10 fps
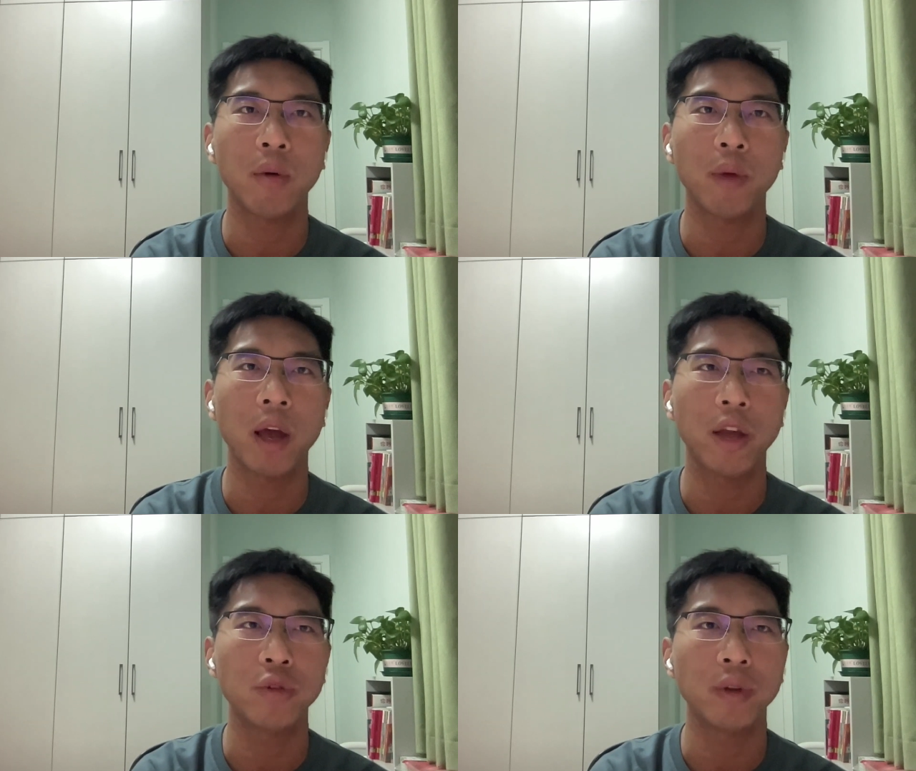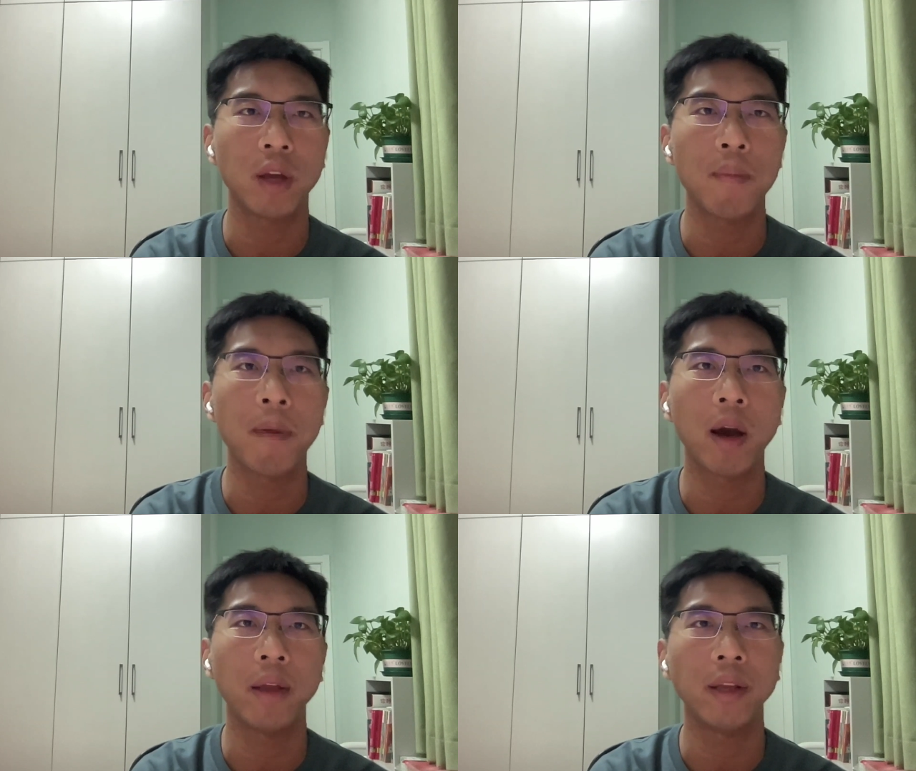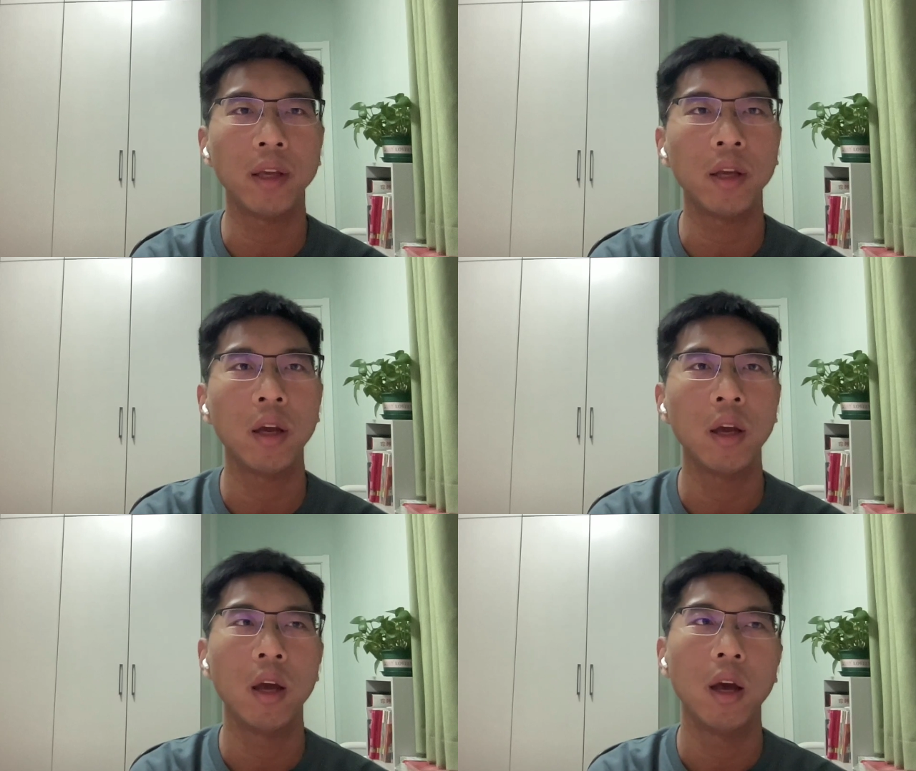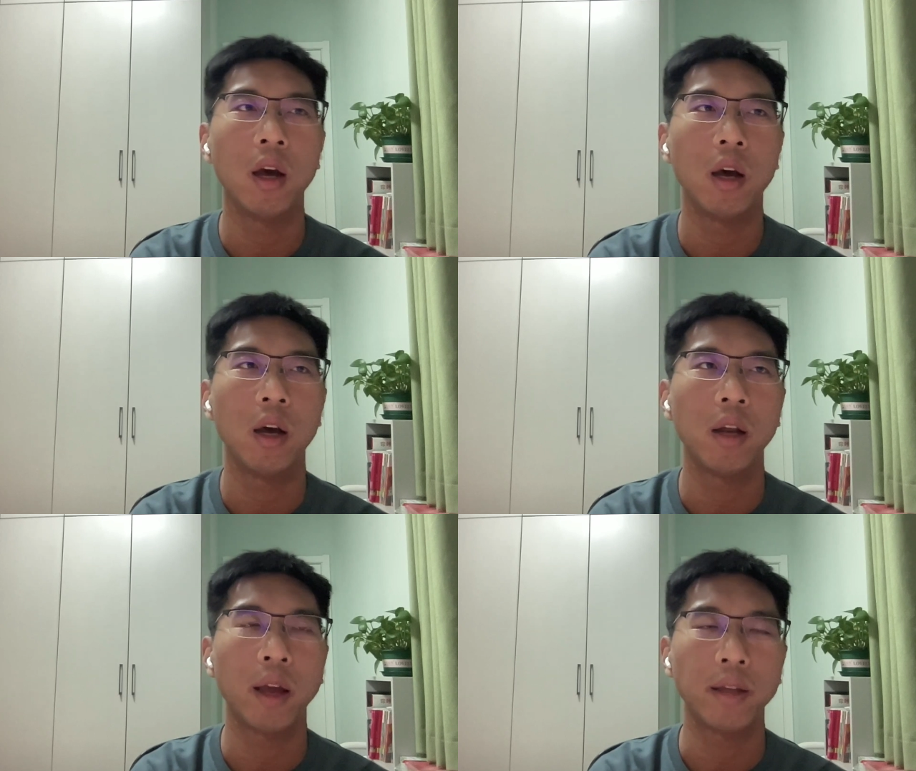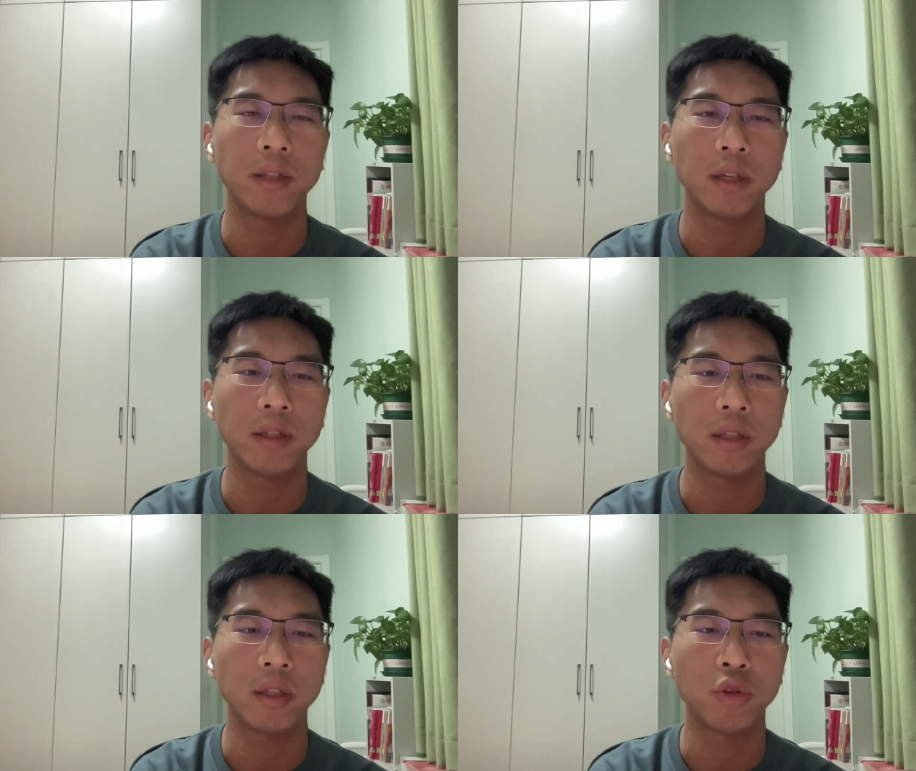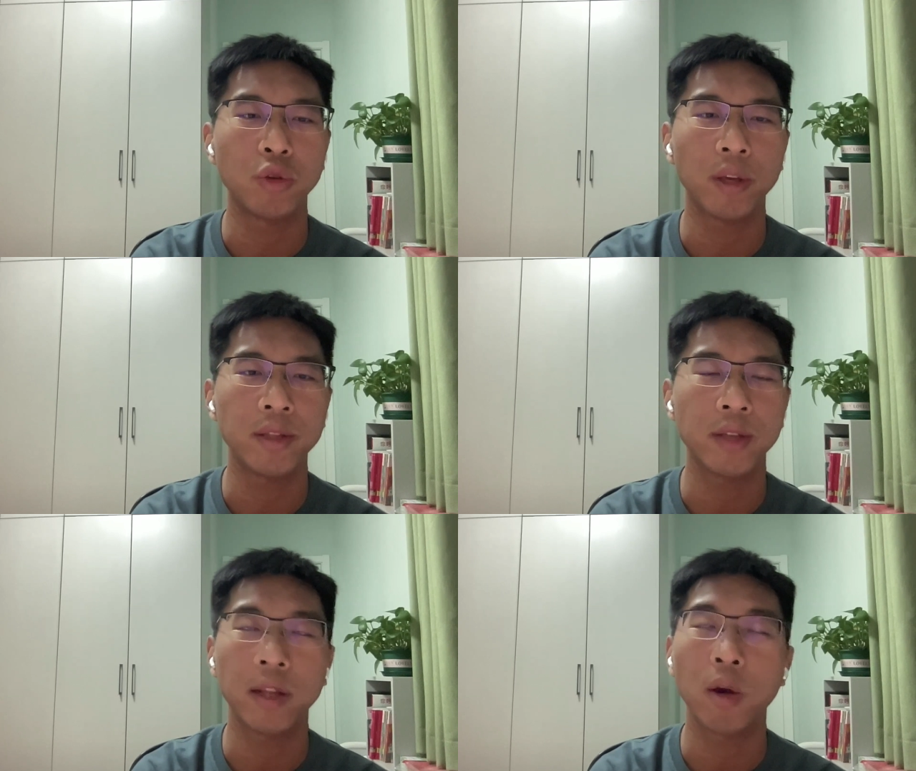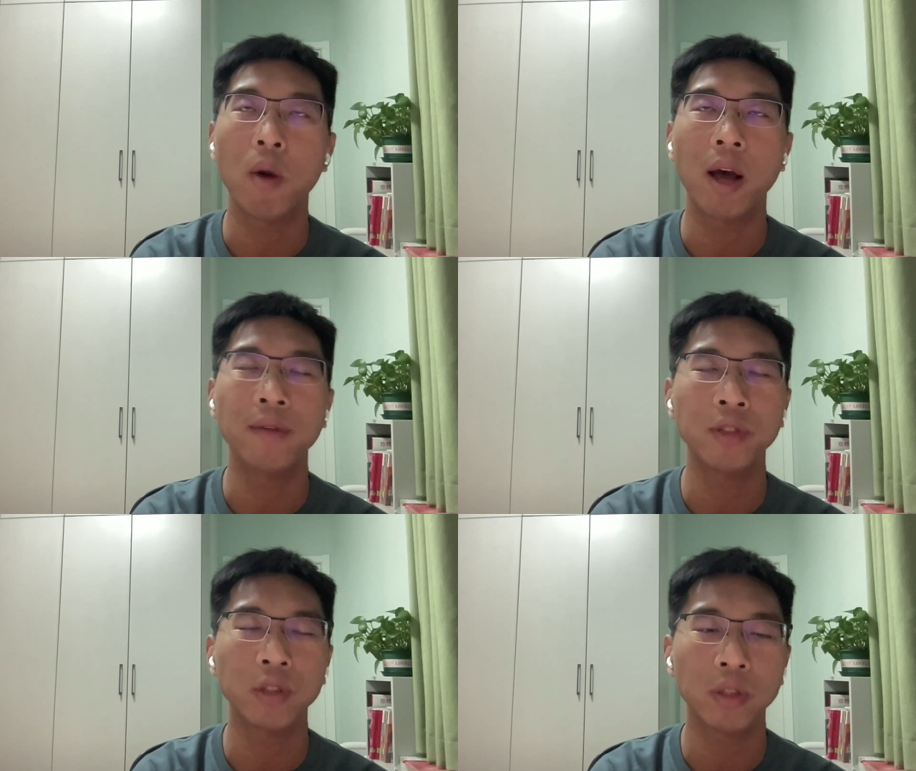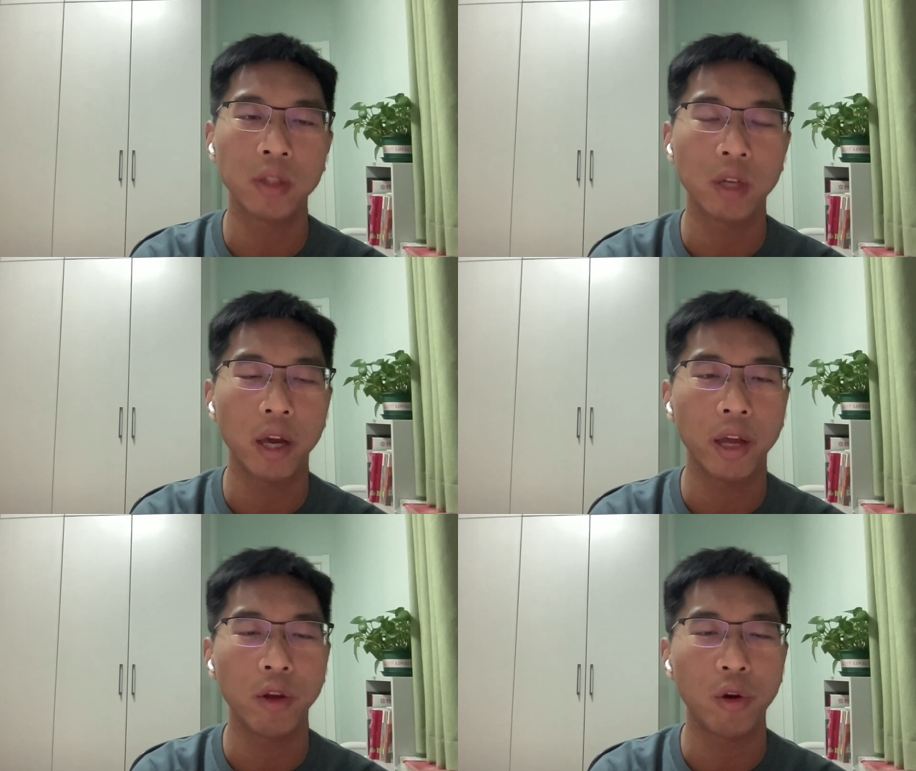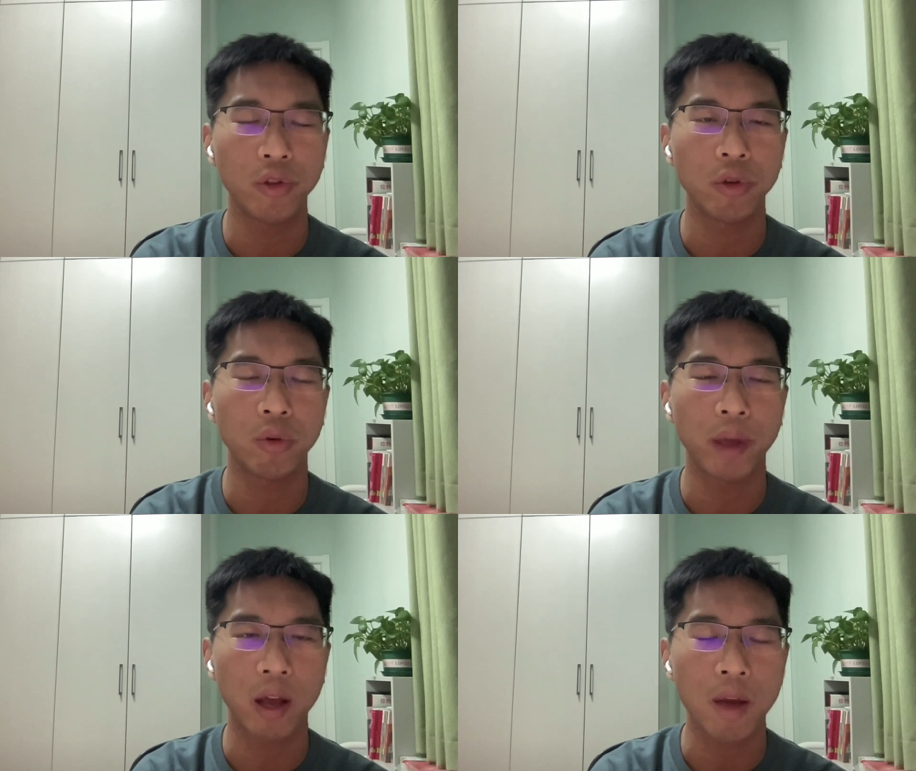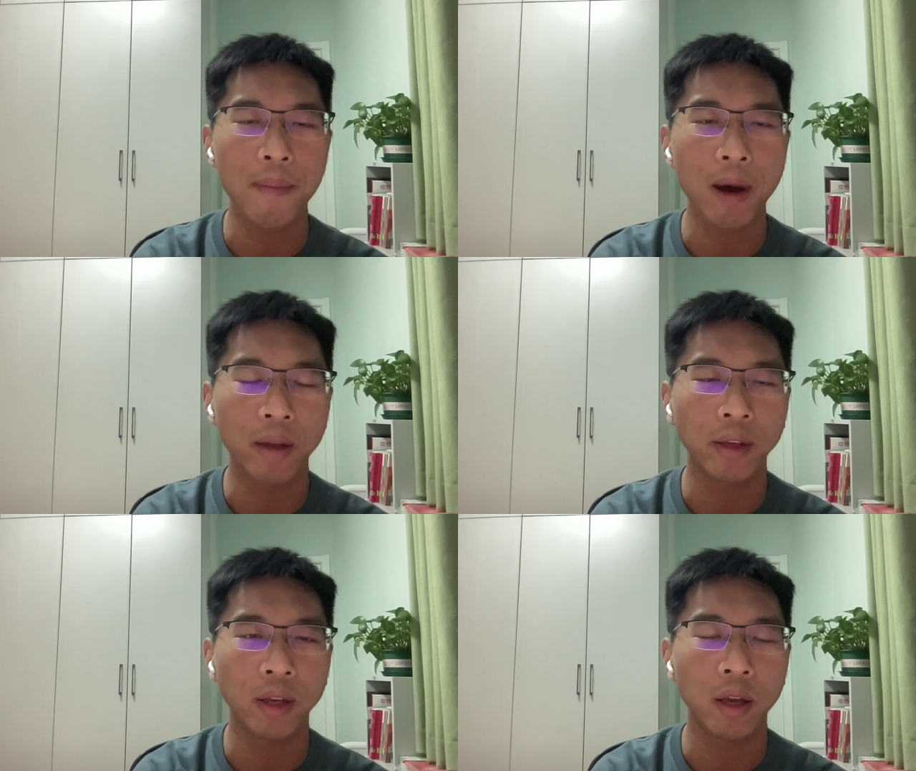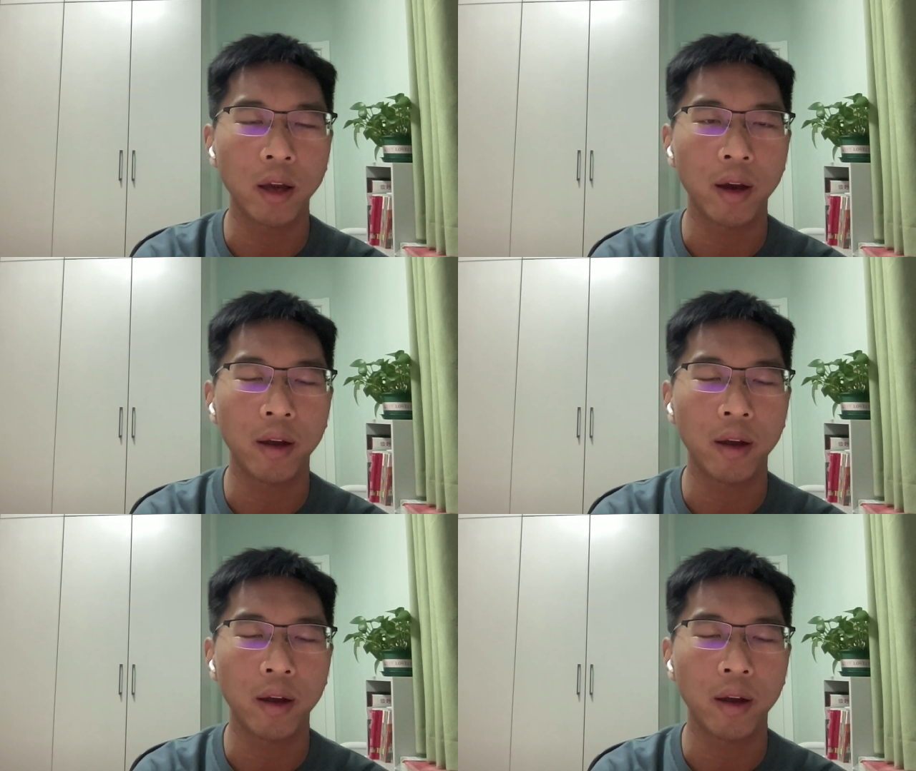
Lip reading: Like we are actually combining like the trees and the graphs, and also we are combining